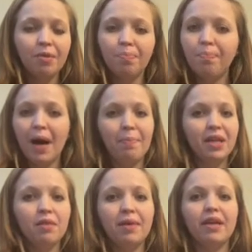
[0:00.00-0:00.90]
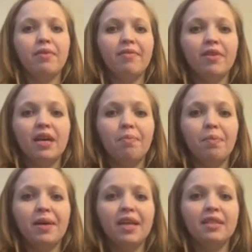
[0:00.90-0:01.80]
You pop it in the microwave for a couple
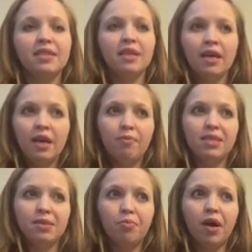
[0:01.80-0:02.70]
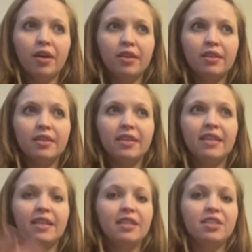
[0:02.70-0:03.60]
minutes with some water
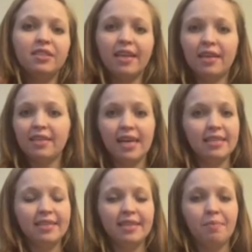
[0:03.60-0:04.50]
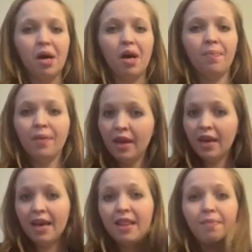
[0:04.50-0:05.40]
underneath, and it just sanitizes them all
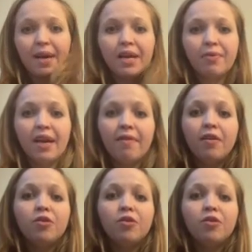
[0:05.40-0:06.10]
in the microwave.